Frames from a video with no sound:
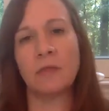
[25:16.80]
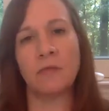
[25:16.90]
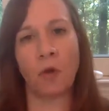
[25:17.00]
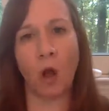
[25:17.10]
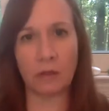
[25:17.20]

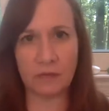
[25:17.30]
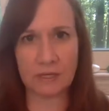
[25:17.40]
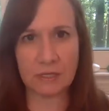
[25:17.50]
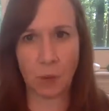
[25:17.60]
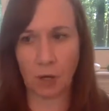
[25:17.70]
for all of
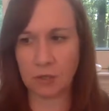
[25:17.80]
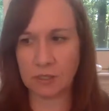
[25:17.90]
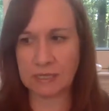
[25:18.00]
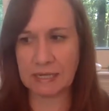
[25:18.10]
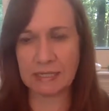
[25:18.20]
these
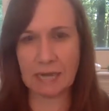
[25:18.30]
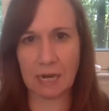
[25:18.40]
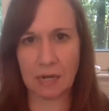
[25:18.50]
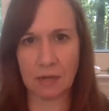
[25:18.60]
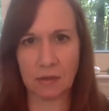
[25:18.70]
butters, they
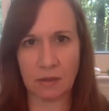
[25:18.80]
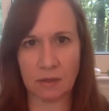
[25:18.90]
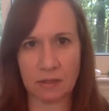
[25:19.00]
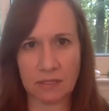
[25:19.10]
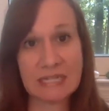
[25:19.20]
take
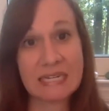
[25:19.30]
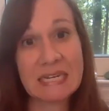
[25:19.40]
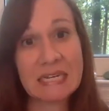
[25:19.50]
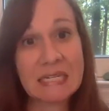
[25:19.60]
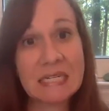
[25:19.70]
the
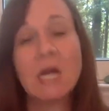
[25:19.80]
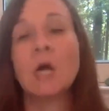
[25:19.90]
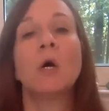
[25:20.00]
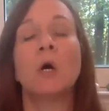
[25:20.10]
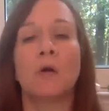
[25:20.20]
seed
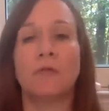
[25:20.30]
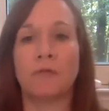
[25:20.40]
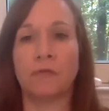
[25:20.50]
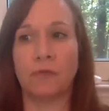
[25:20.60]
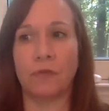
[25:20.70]

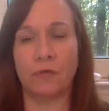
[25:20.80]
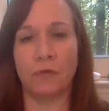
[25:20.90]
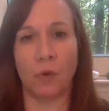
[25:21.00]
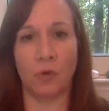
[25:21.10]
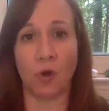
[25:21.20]

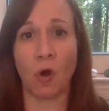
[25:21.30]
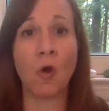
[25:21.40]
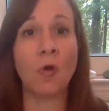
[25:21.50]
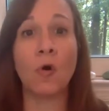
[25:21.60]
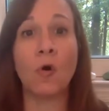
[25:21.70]
or the
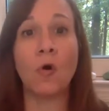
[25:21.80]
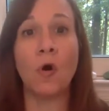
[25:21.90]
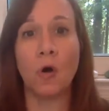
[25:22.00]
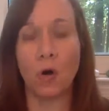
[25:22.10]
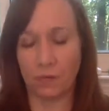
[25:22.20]

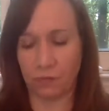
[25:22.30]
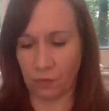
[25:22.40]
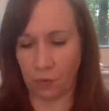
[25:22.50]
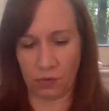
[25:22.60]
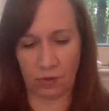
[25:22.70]
kernel
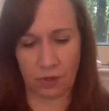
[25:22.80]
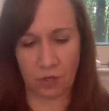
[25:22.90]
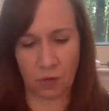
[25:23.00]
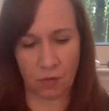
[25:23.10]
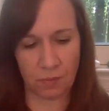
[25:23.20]
or
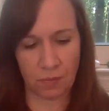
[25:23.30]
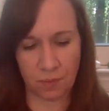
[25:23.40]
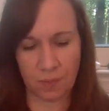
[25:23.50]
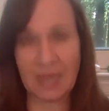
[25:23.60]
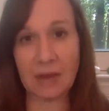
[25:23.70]
the
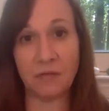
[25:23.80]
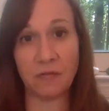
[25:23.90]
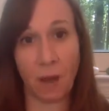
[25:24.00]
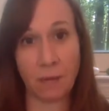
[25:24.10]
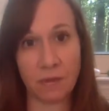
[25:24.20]
pit
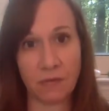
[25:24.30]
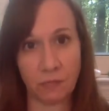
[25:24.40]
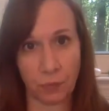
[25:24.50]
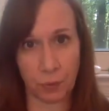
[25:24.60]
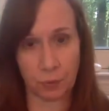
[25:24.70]
from the
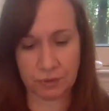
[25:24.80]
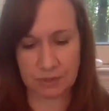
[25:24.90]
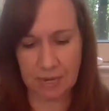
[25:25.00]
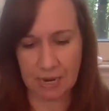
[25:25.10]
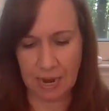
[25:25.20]
fruit,
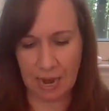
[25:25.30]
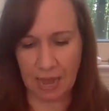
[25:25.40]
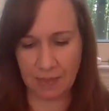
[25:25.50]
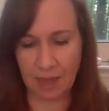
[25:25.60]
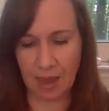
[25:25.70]

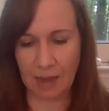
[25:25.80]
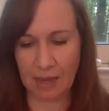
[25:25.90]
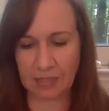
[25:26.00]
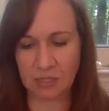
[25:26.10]
and they